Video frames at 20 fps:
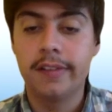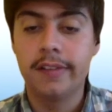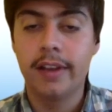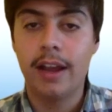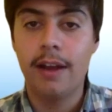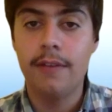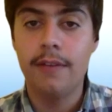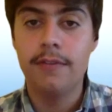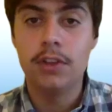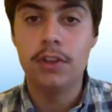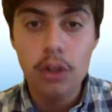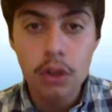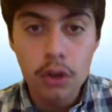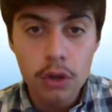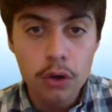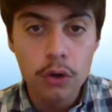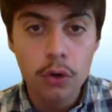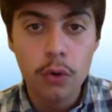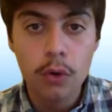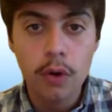have
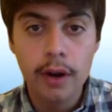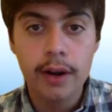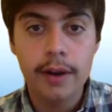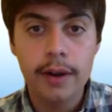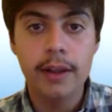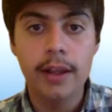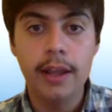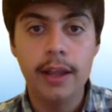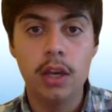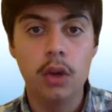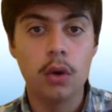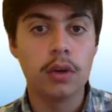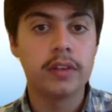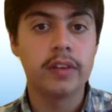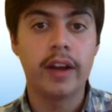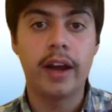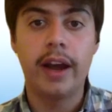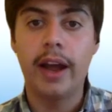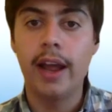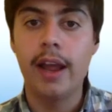you, in your
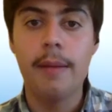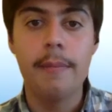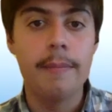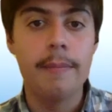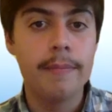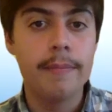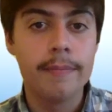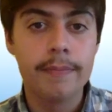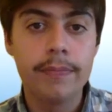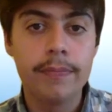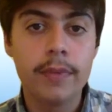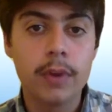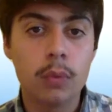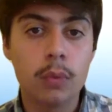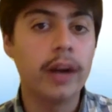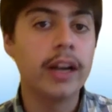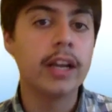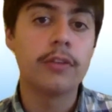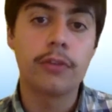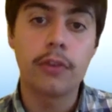time
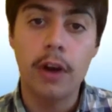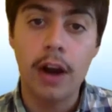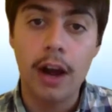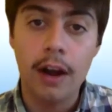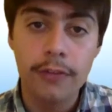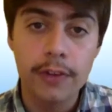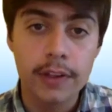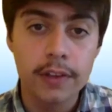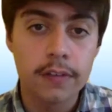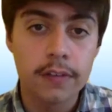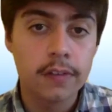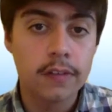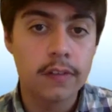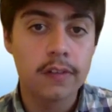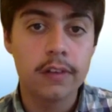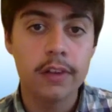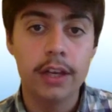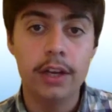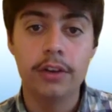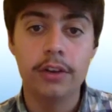running for
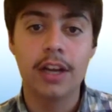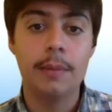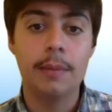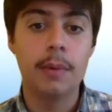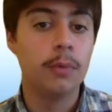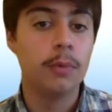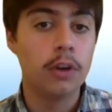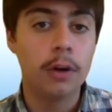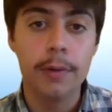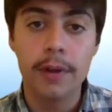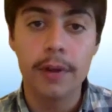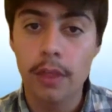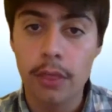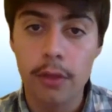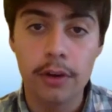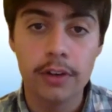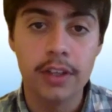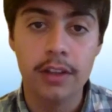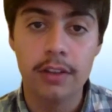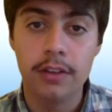office, in your time observing the
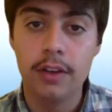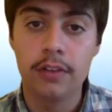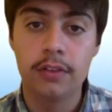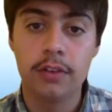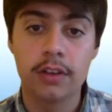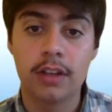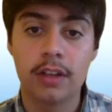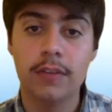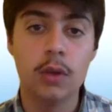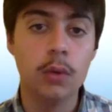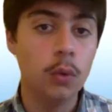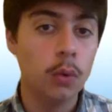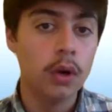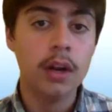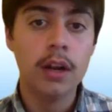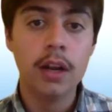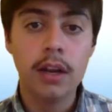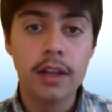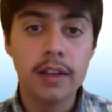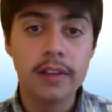13th District, have you
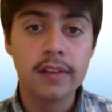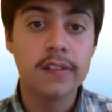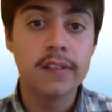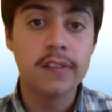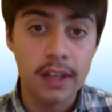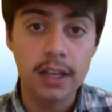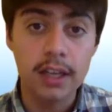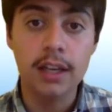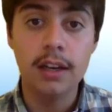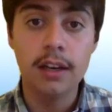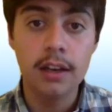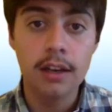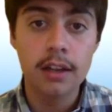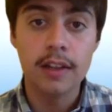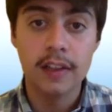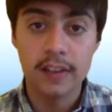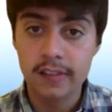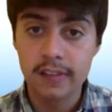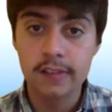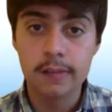seen
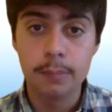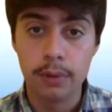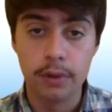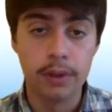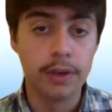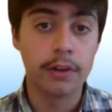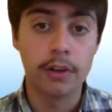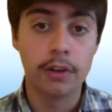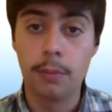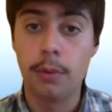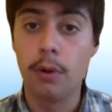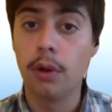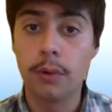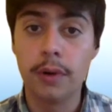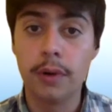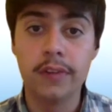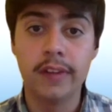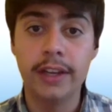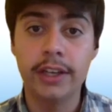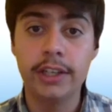this political
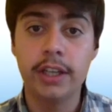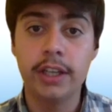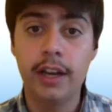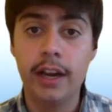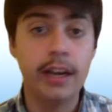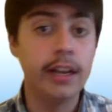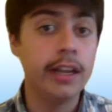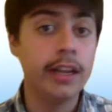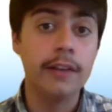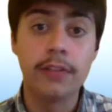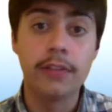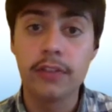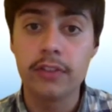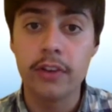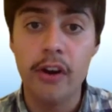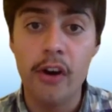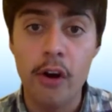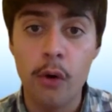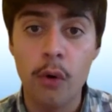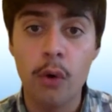polarization? And if
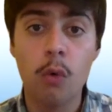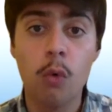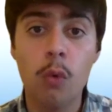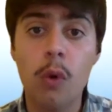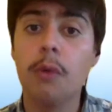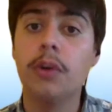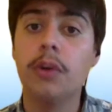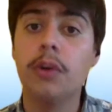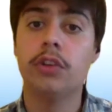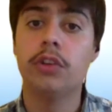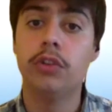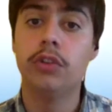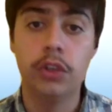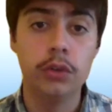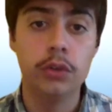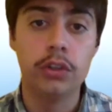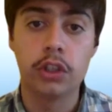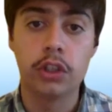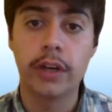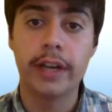so, what would you do
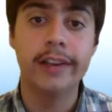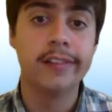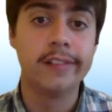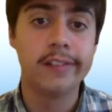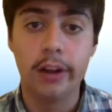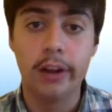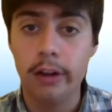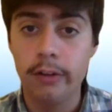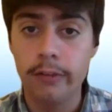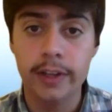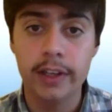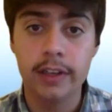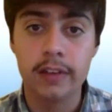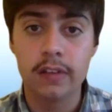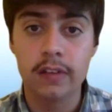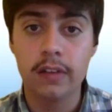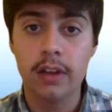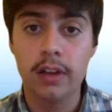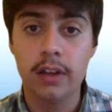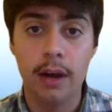to try to solve it
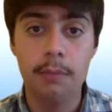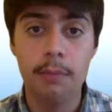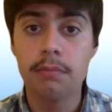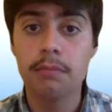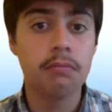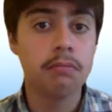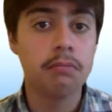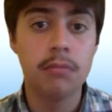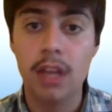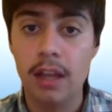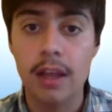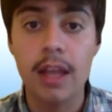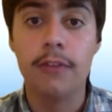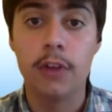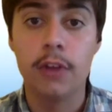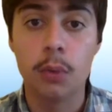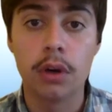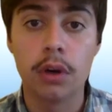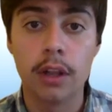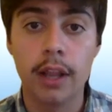if
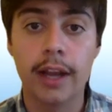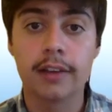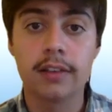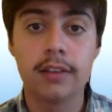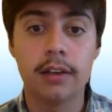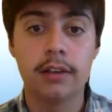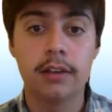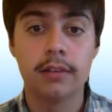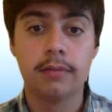you were elected?